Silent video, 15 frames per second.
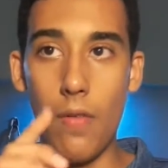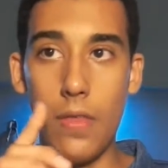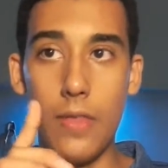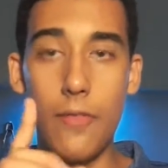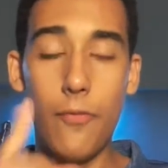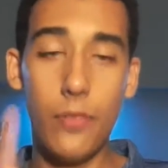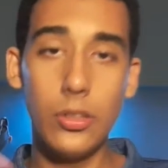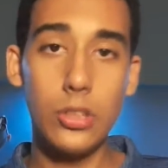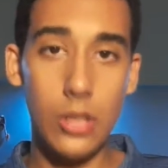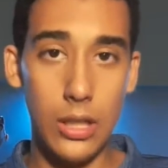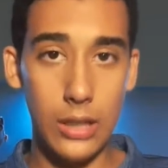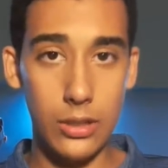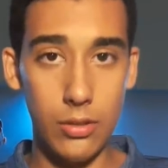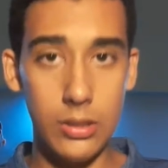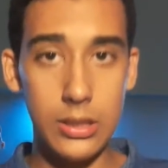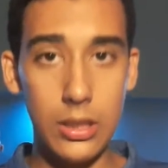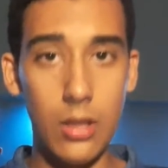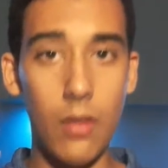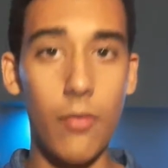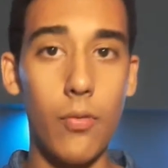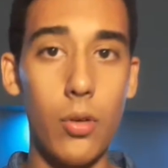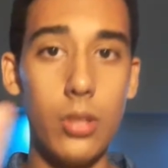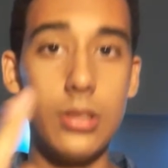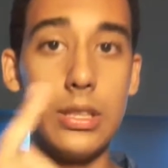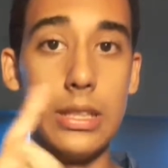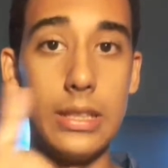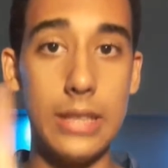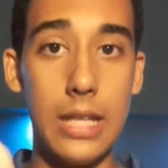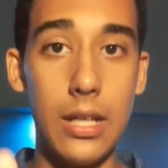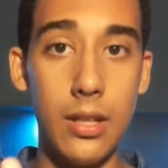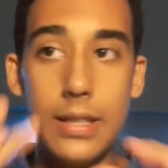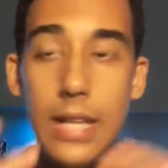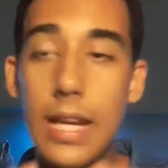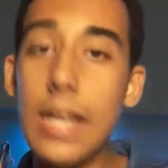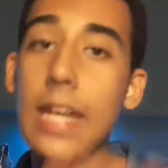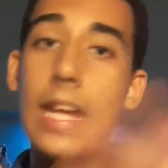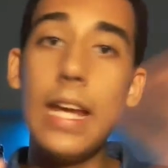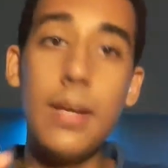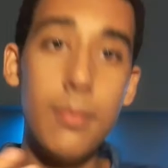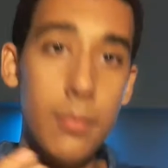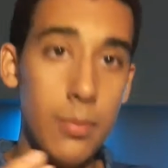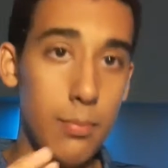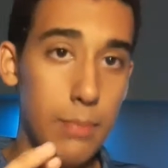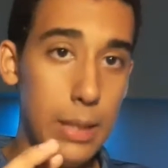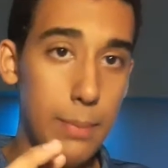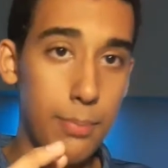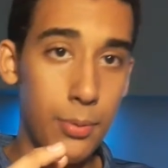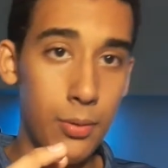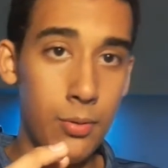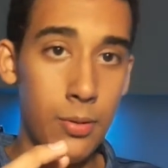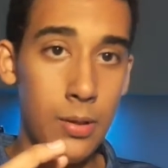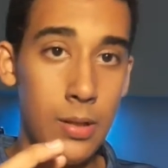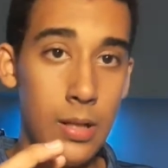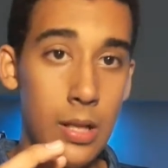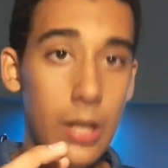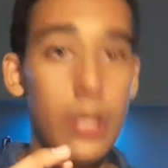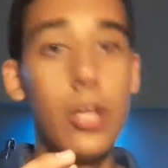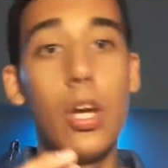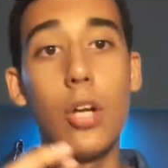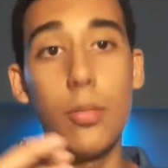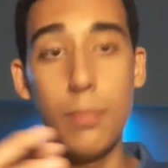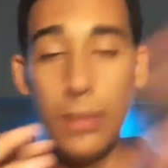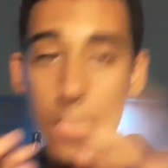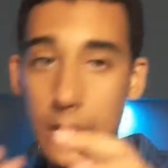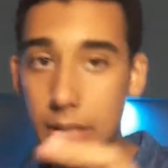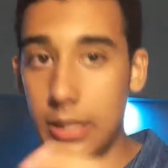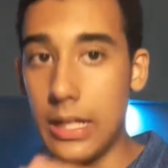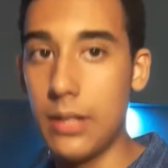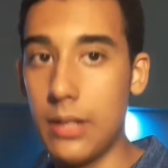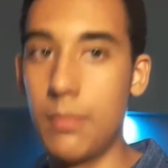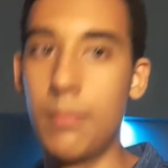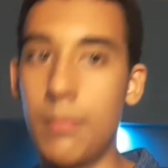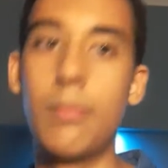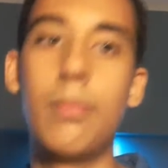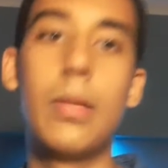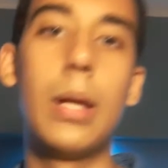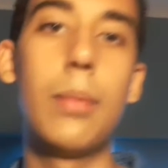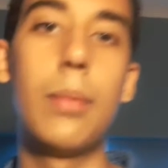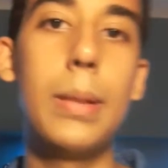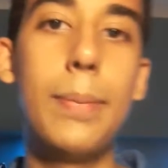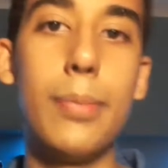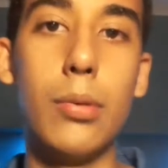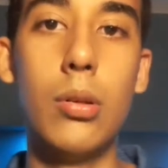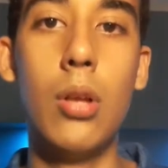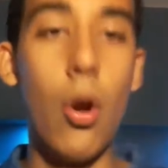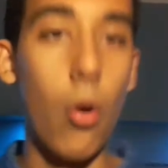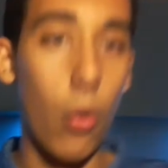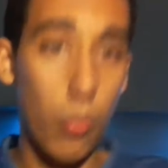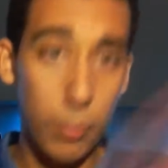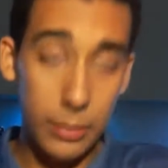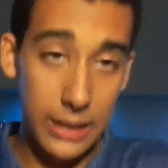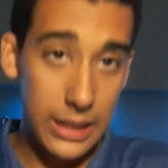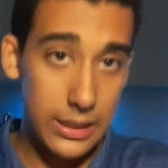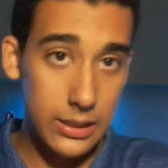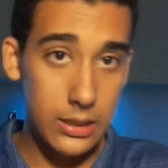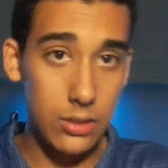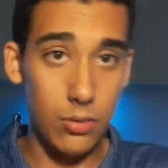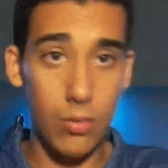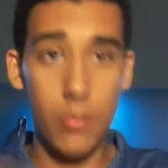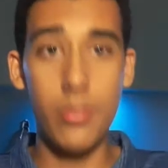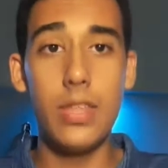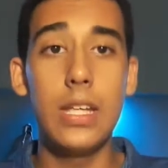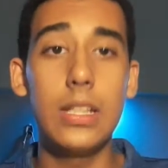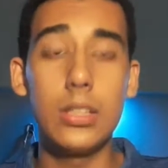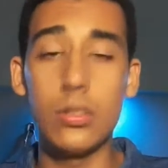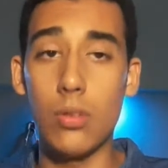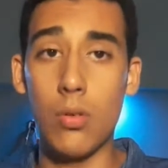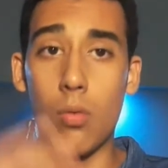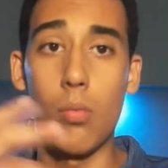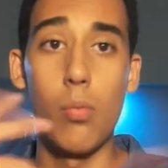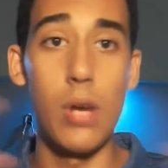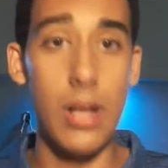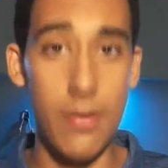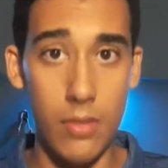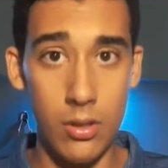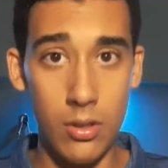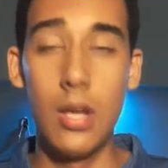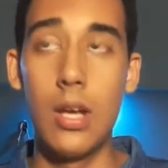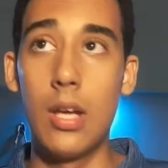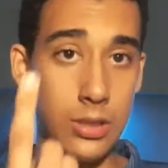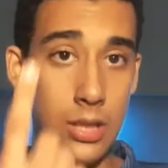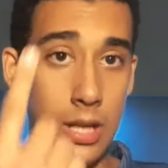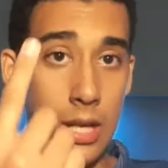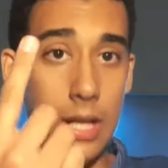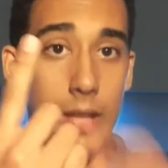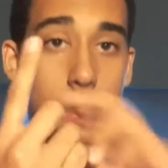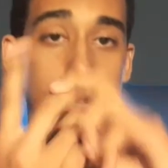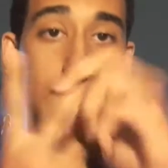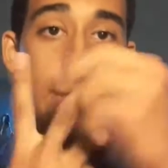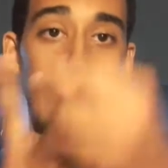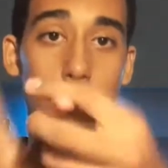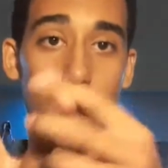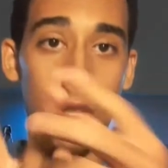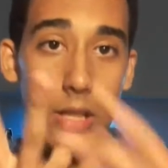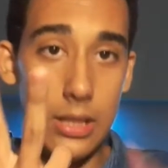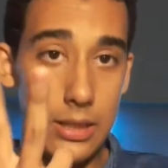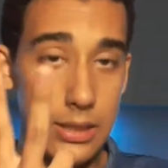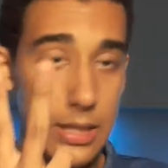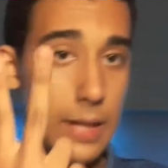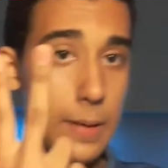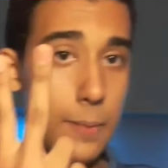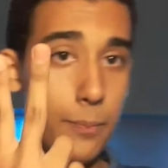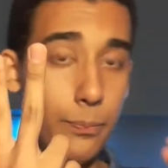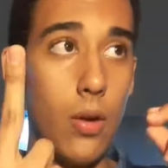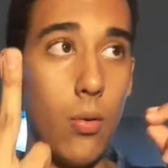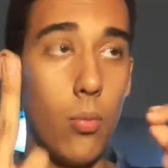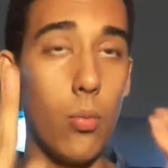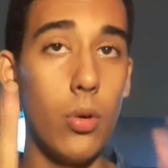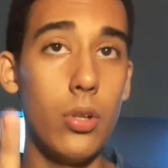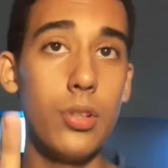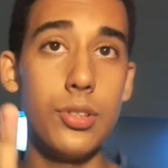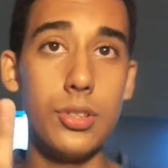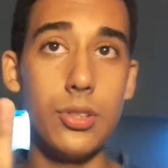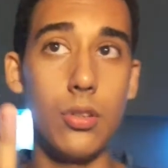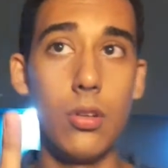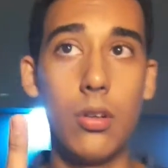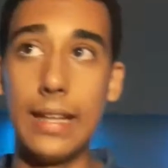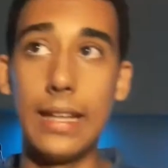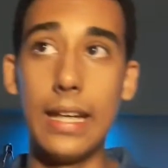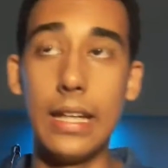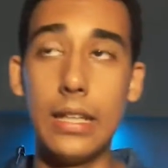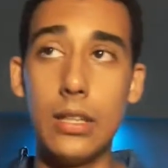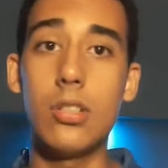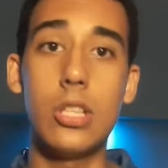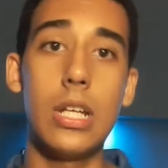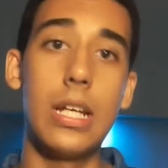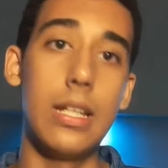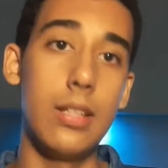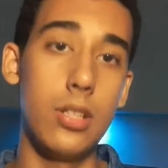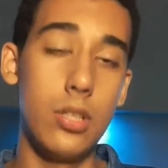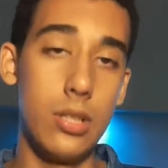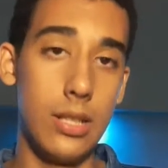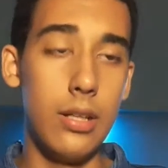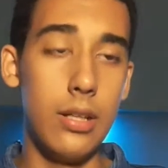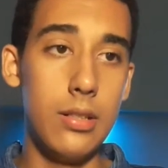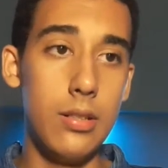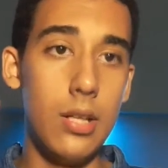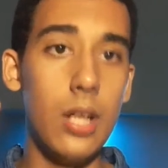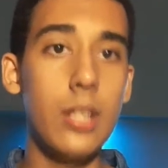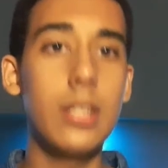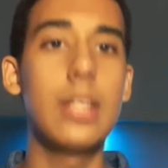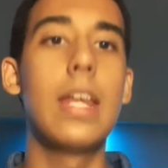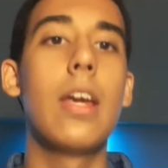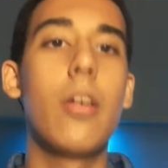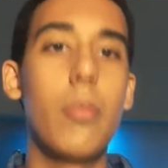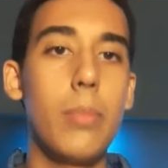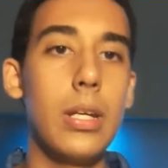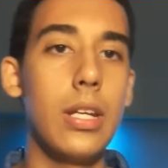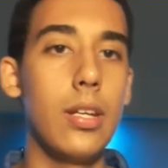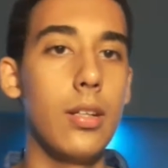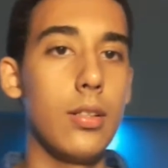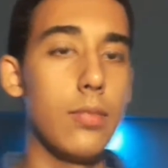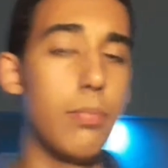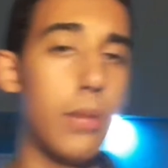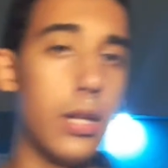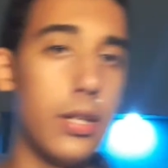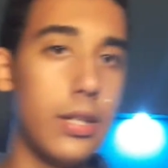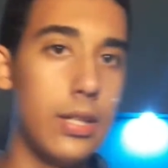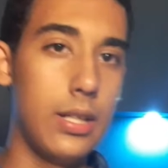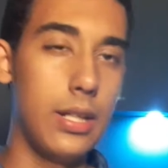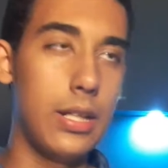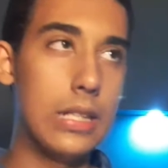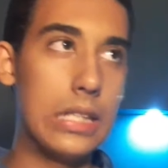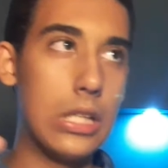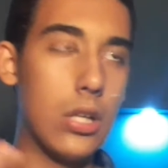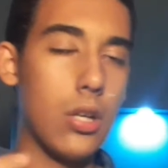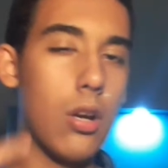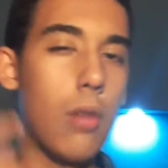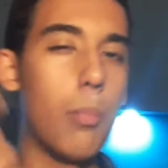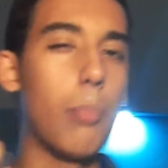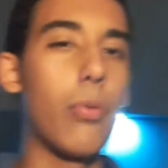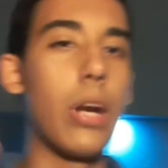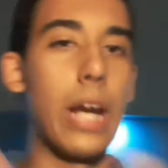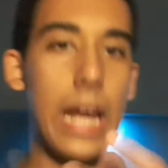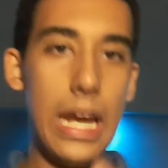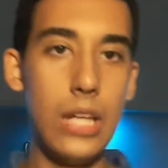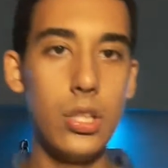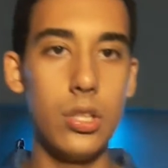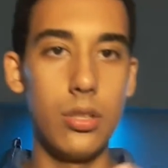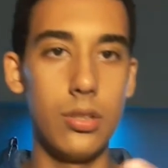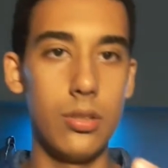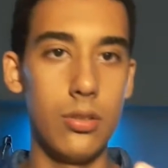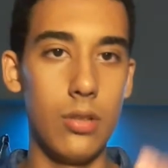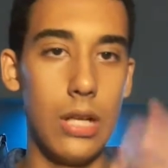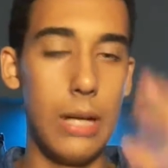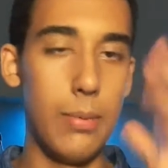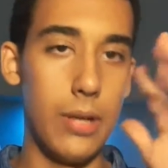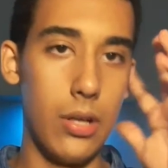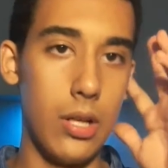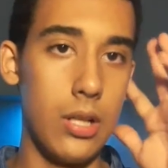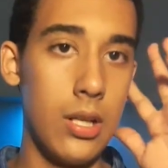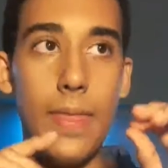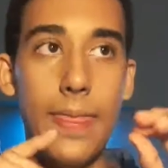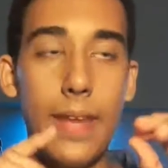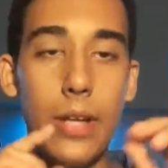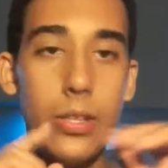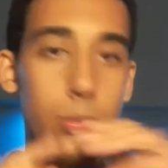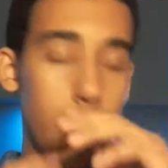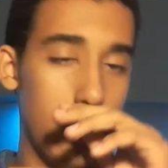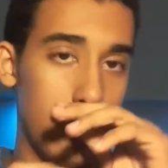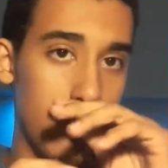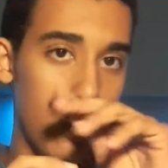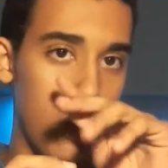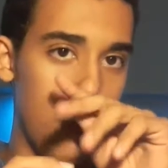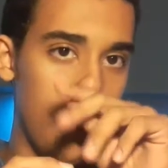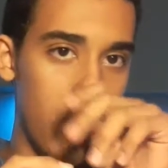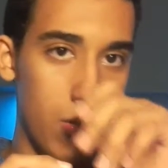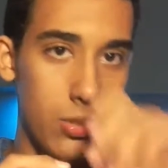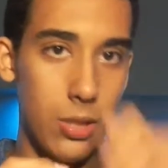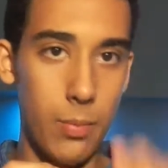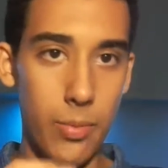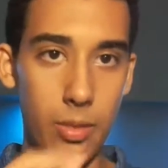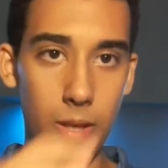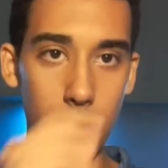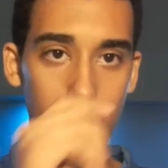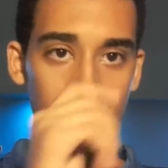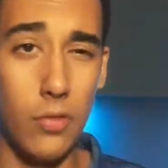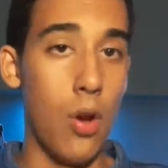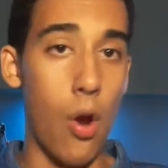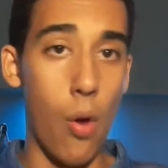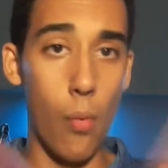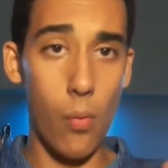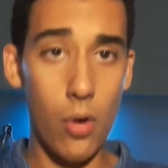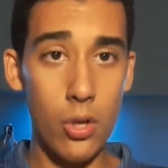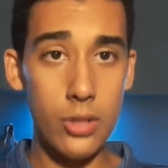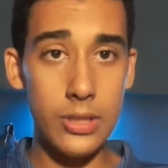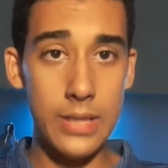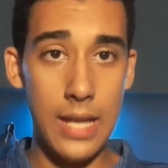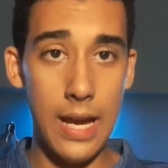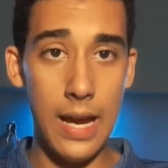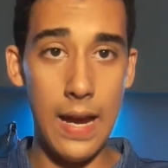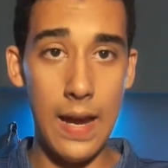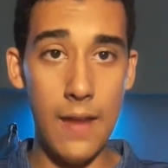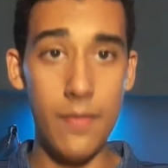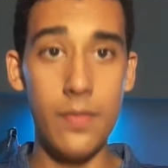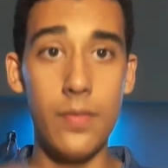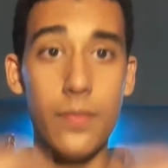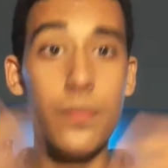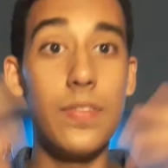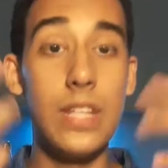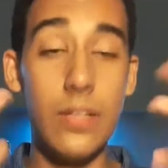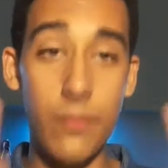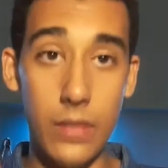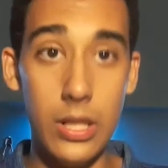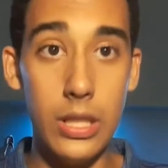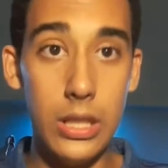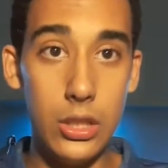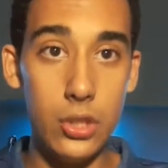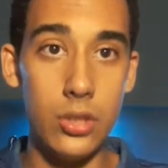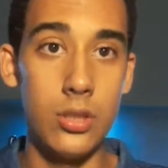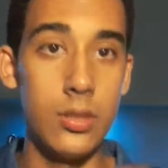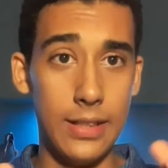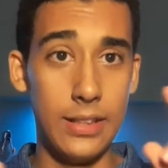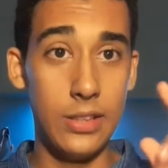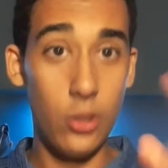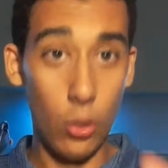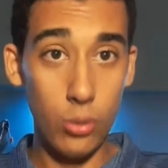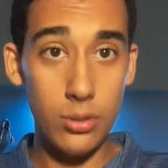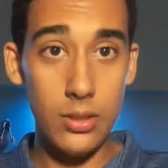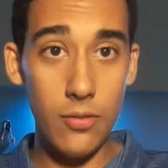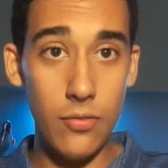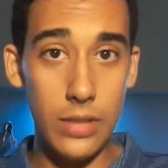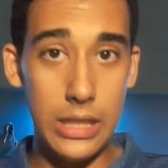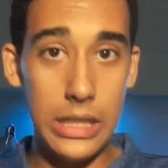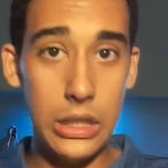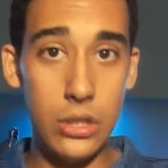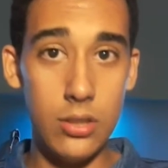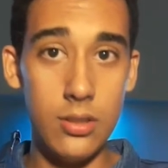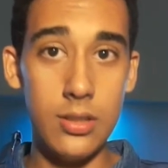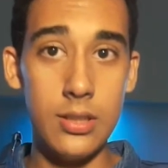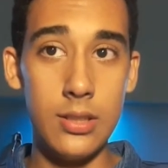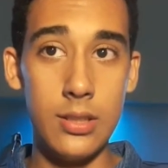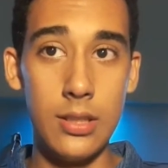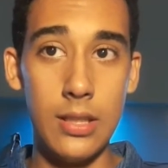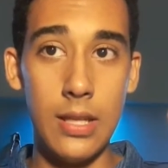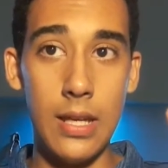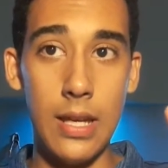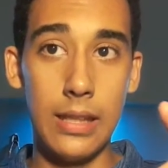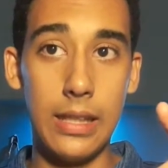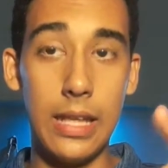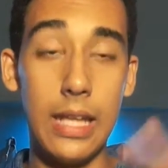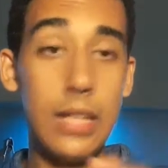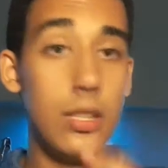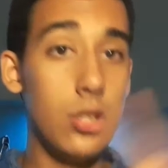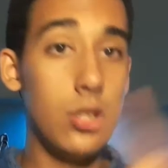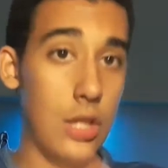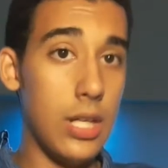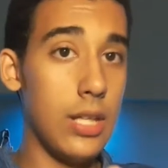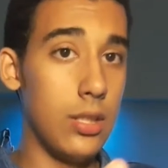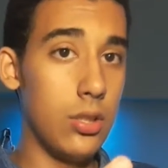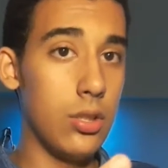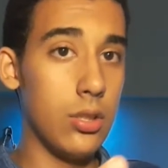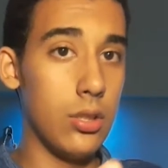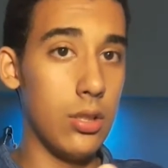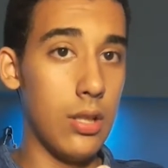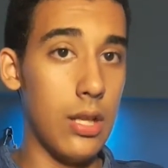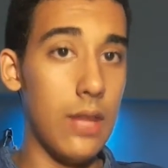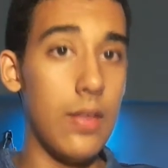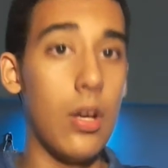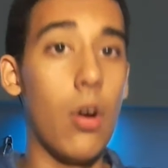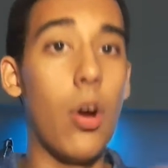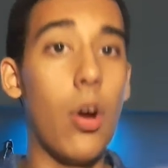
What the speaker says: the first characteristic of words is that they name people not being that people or places or things or whatever. The second is that words can change, not their meaning, but their comprehension about it. I just want to talk about something. Words have definitions. Those definitions can change their